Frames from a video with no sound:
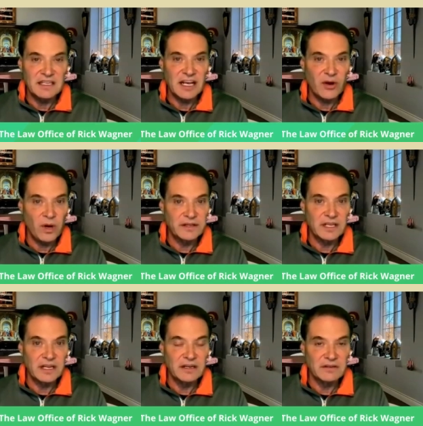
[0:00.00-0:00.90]
that take a while
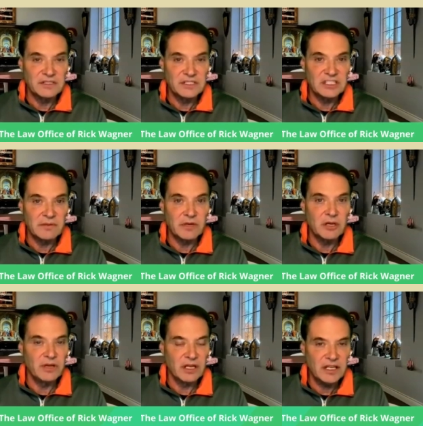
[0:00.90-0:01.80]
to get into your system
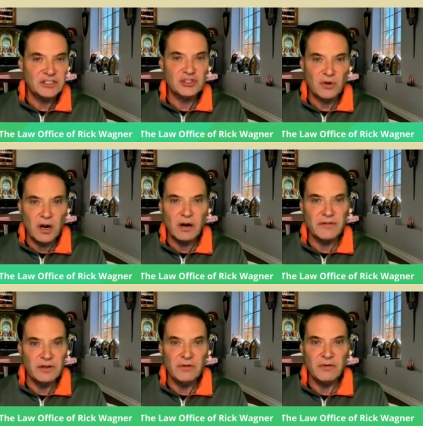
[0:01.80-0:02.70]
can be a lot
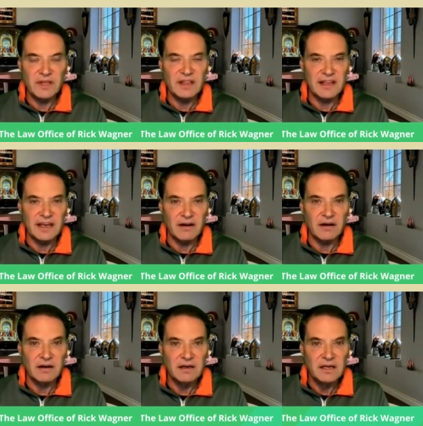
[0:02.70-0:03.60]
stronger than you think they are